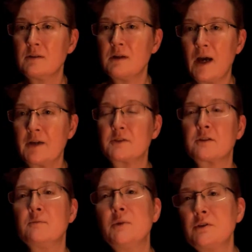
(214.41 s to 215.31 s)
Ask
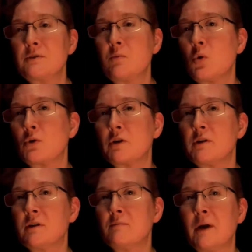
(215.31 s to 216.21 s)
to be
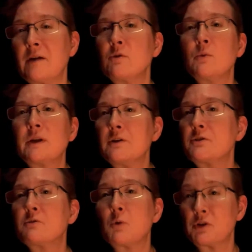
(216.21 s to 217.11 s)
supported by everyone else
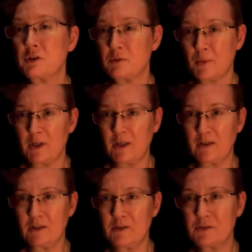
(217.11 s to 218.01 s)
who's participating
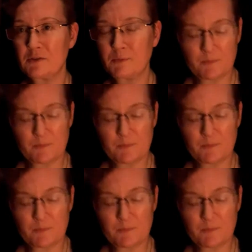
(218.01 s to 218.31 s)
in this.